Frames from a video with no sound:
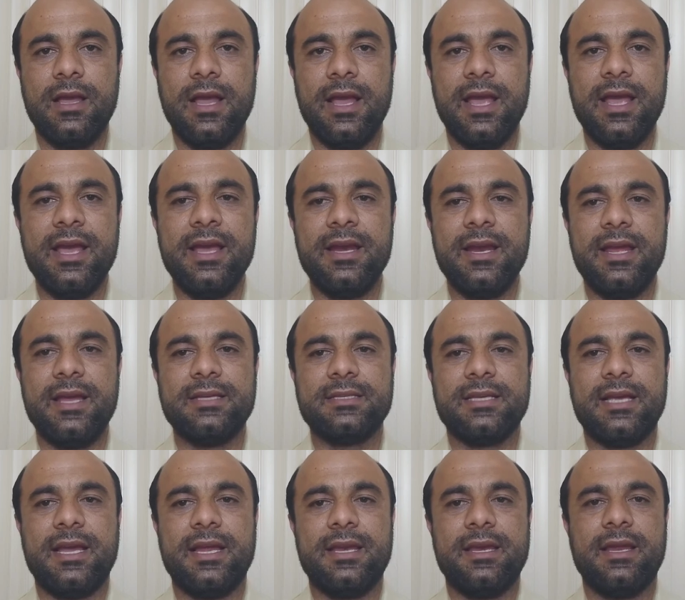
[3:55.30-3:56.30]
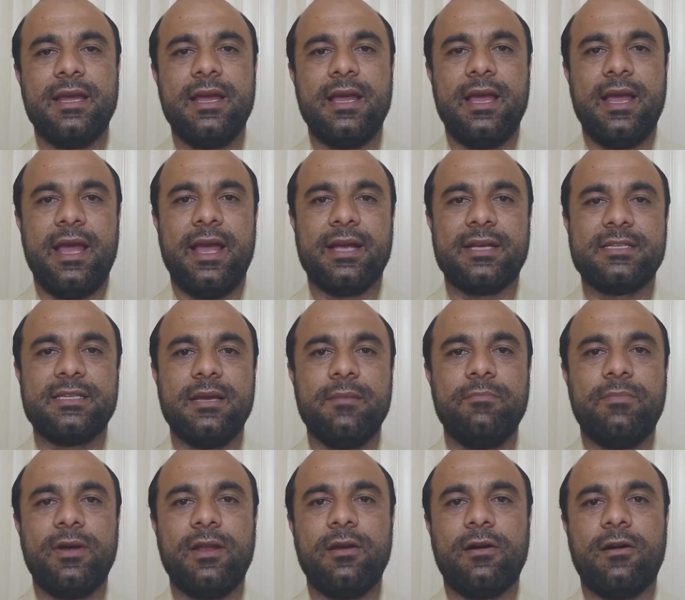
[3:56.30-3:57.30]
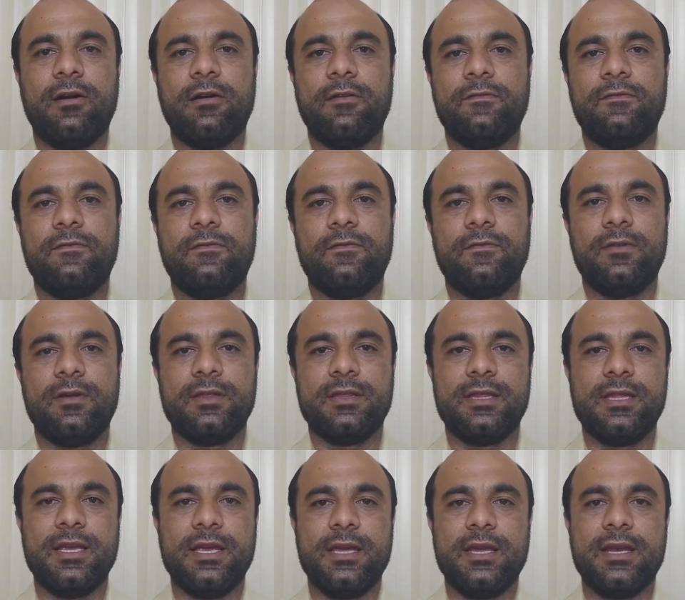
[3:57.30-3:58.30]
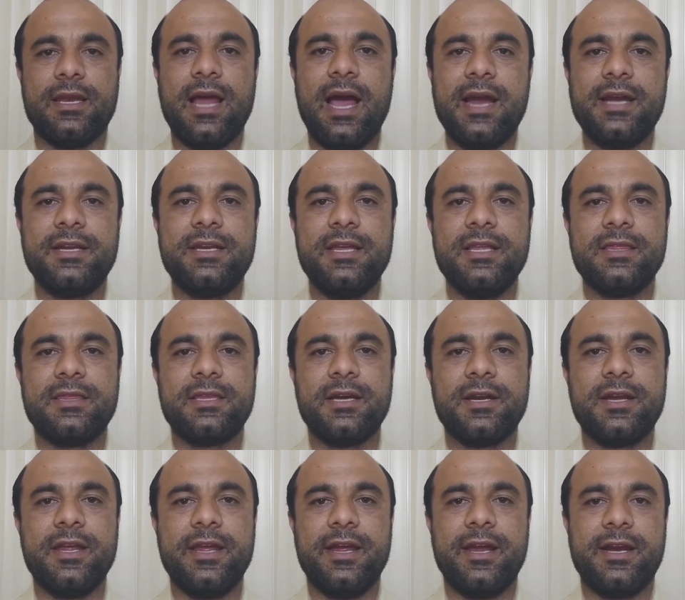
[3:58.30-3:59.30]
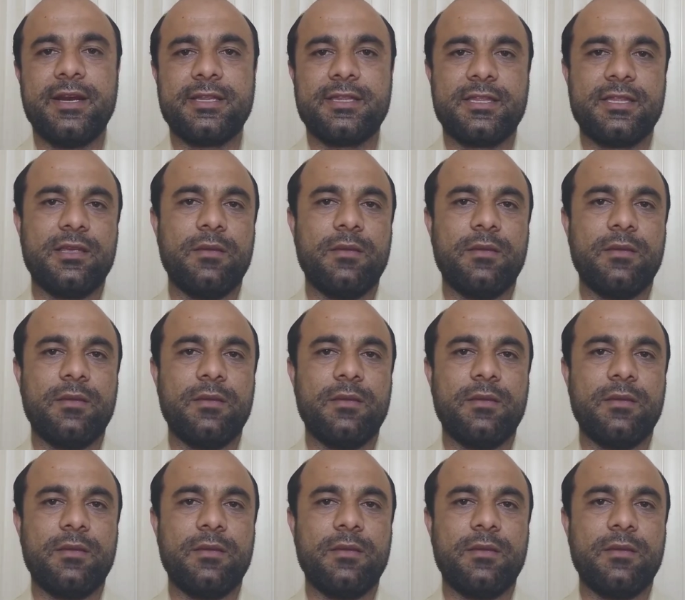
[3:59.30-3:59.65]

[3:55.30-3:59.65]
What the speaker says: Here is an example of the 1938